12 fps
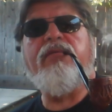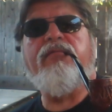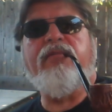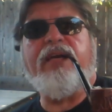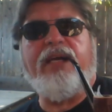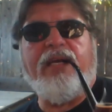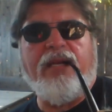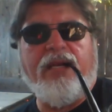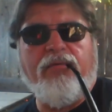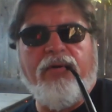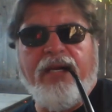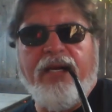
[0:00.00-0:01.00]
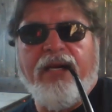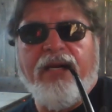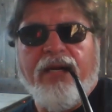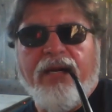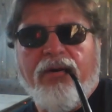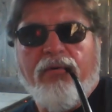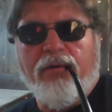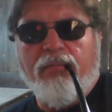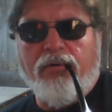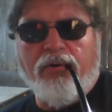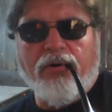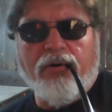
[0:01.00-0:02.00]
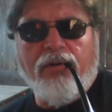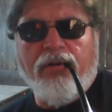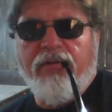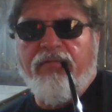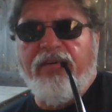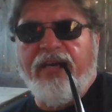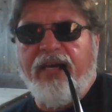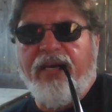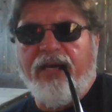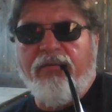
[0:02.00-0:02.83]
in vain, and we were moral in vain,